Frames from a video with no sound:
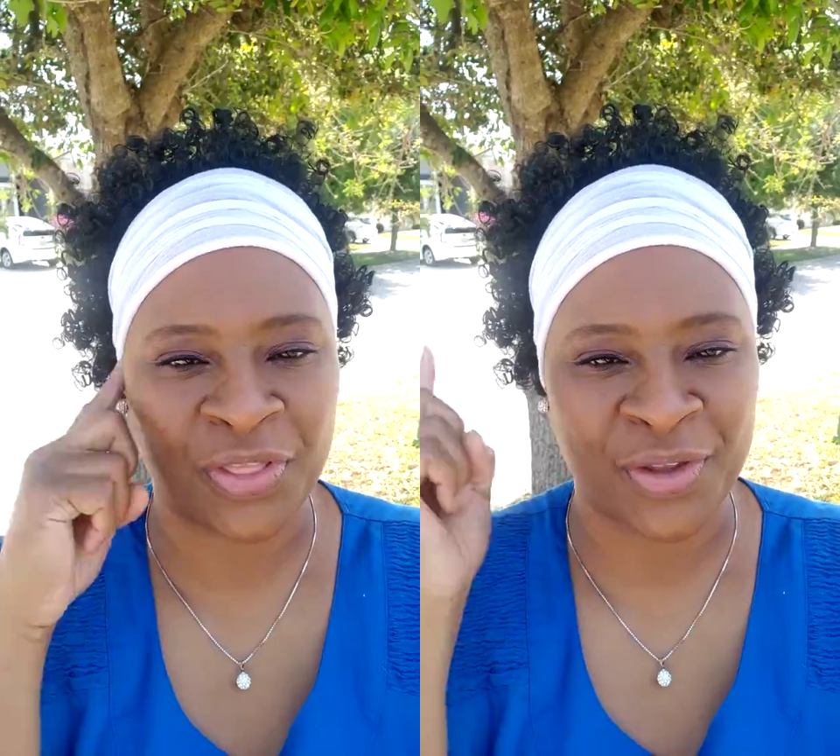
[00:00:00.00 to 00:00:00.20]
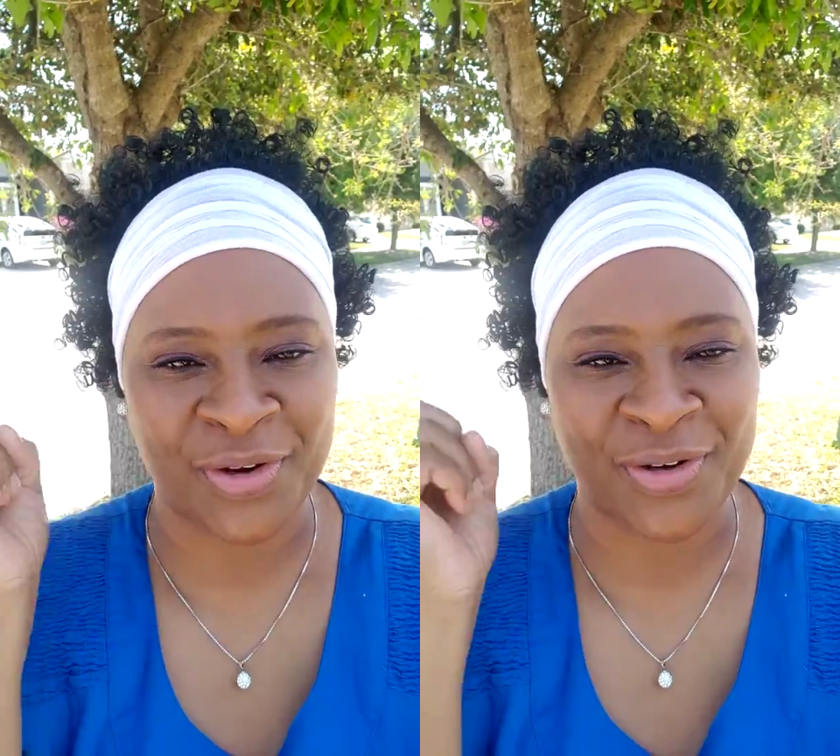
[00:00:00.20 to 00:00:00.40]

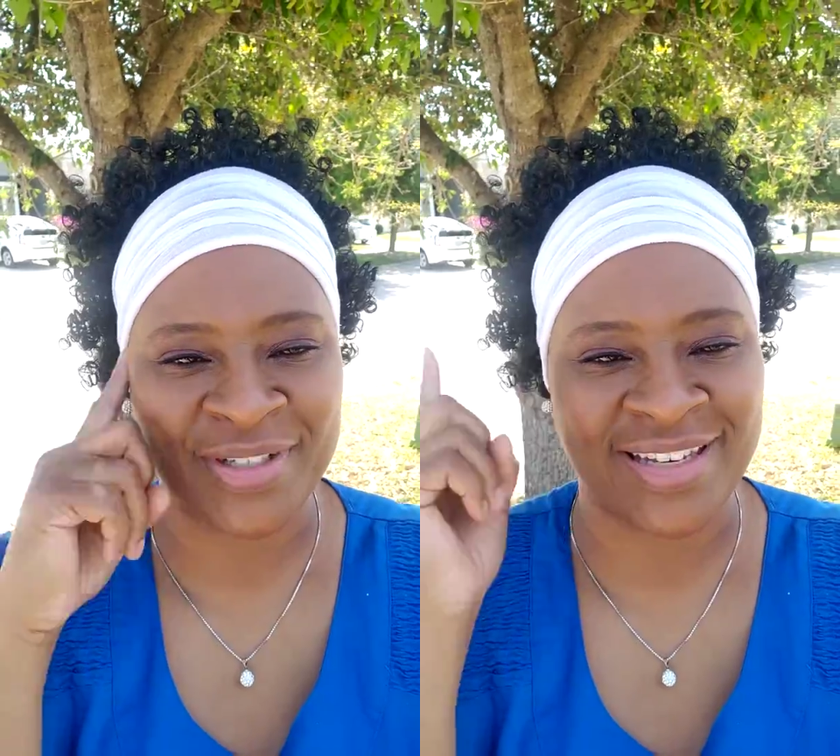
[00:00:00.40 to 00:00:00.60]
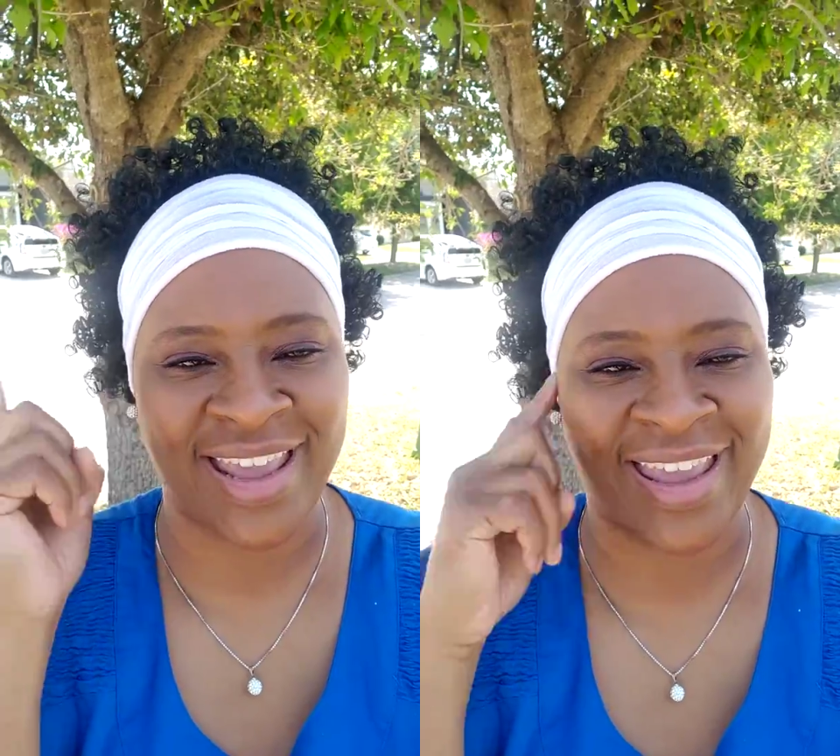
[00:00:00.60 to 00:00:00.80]

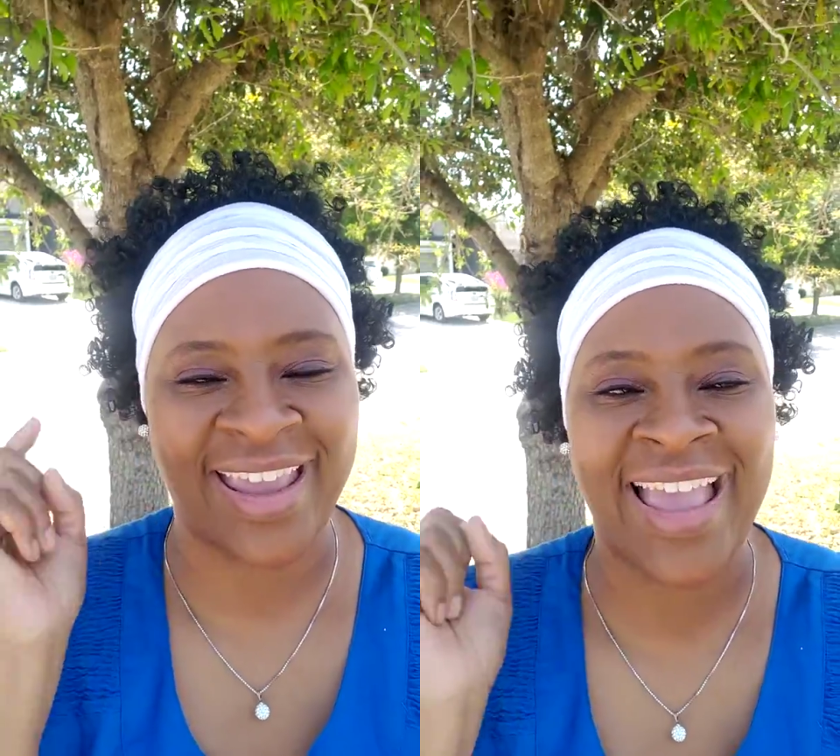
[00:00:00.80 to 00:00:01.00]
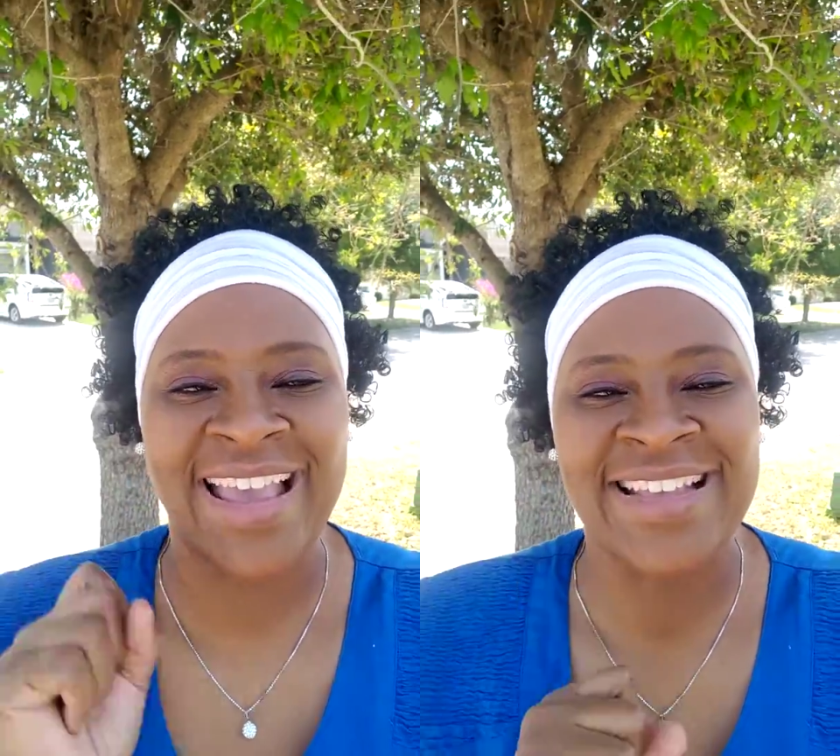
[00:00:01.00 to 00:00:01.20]
Thursday.
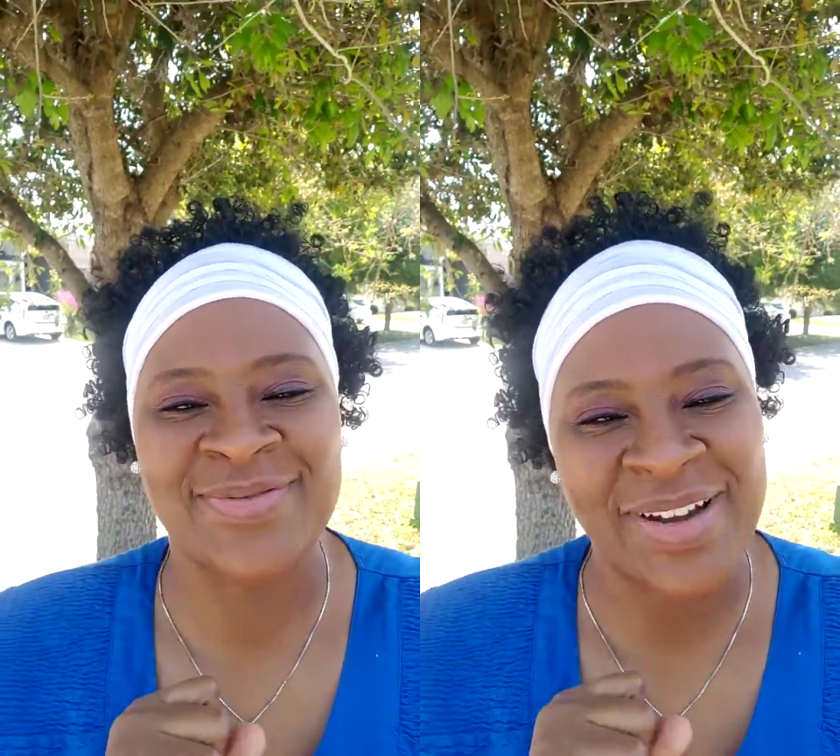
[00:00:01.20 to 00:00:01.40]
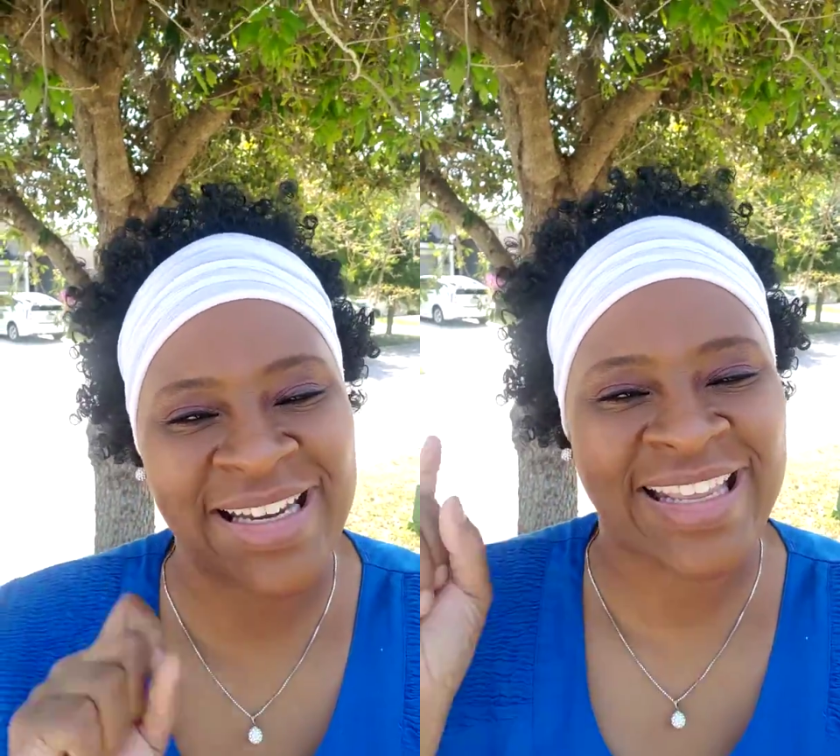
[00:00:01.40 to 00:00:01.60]

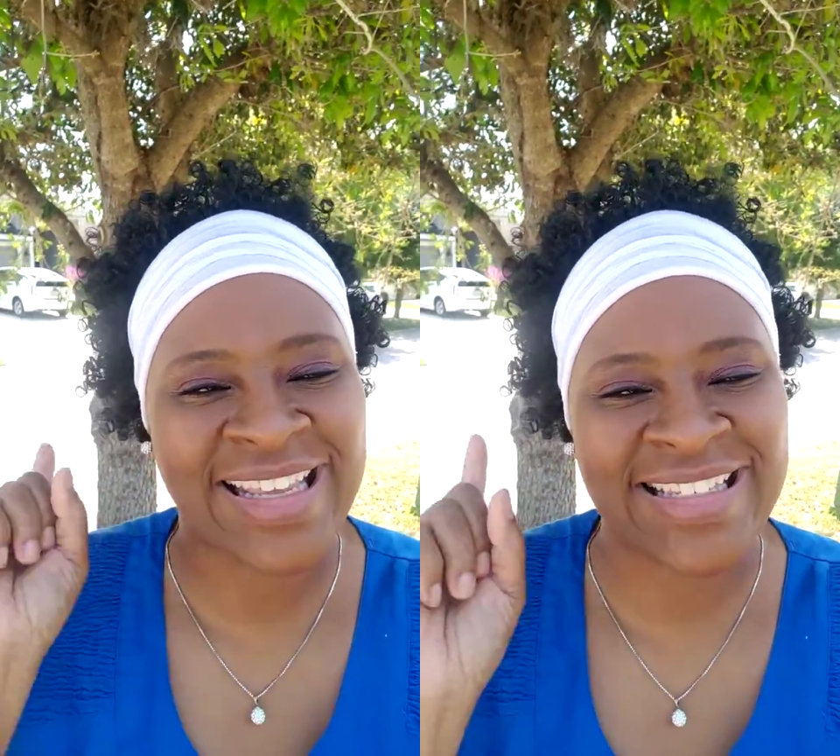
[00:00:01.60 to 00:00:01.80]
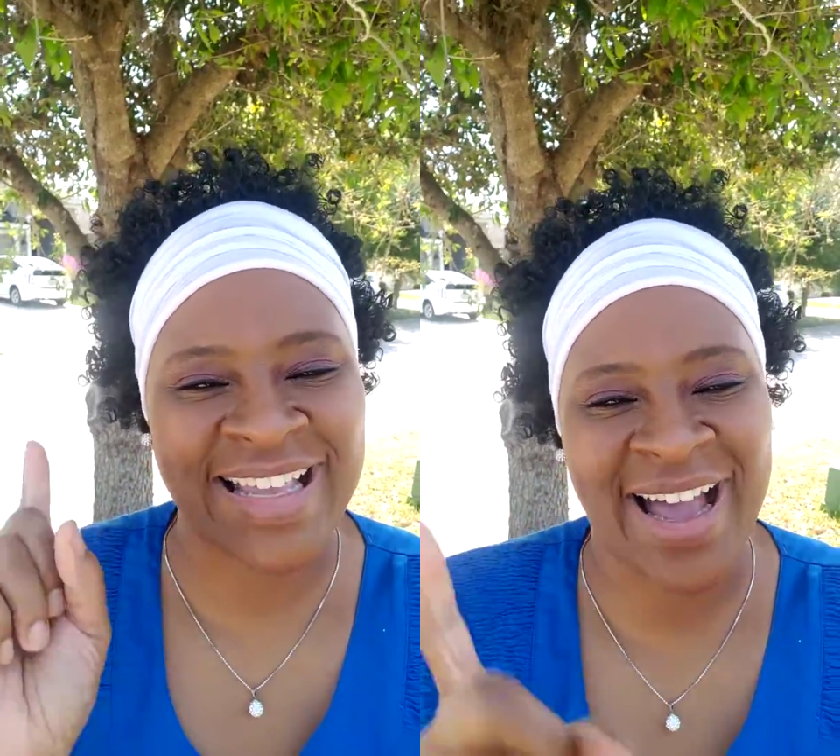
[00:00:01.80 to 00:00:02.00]
What
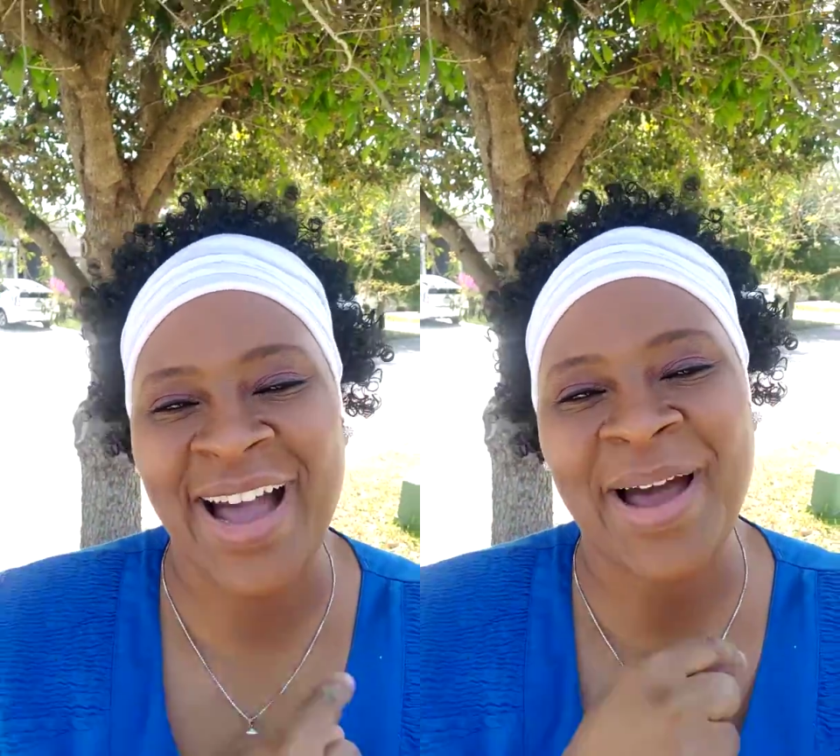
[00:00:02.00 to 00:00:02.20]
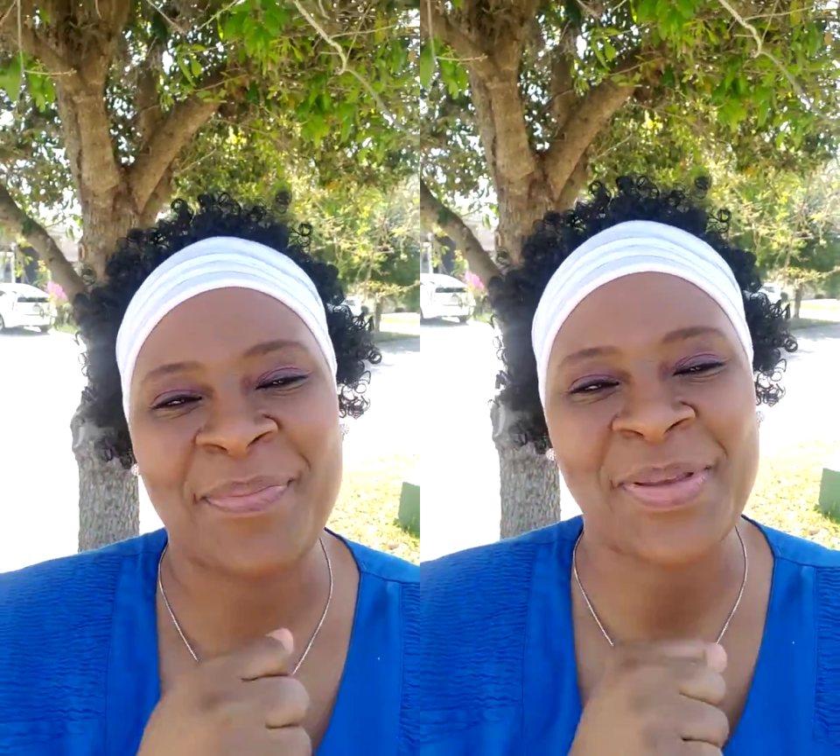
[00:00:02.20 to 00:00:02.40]
is up,